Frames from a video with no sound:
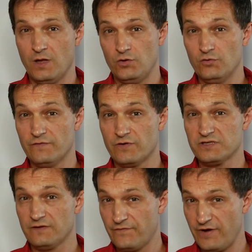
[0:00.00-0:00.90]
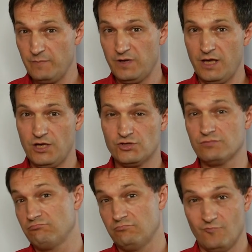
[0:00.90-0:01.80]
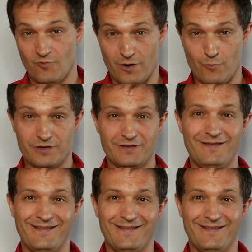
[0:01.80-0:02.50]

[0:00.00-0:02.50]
Universal Frame cage. What a word!